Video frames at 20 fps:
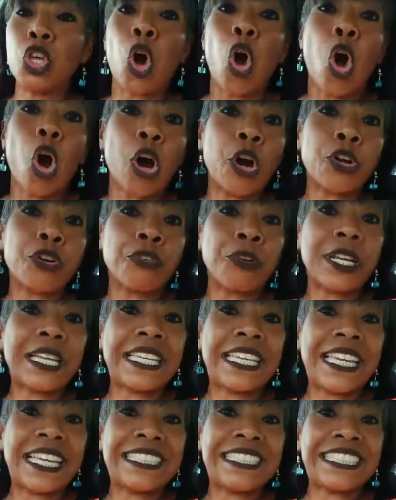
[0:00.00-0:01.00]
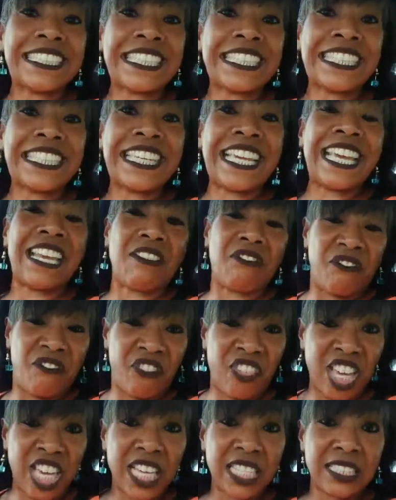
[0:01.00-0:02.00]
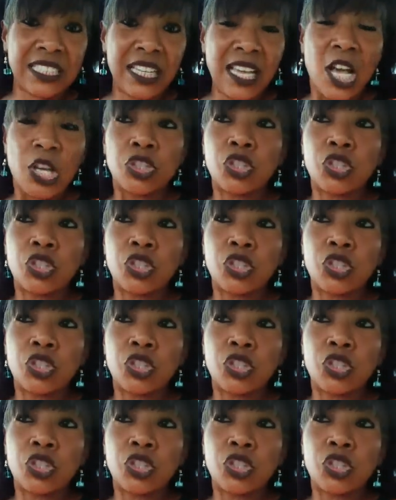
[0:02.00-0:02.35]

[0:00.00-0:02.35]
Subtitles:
harder it gets to get fit.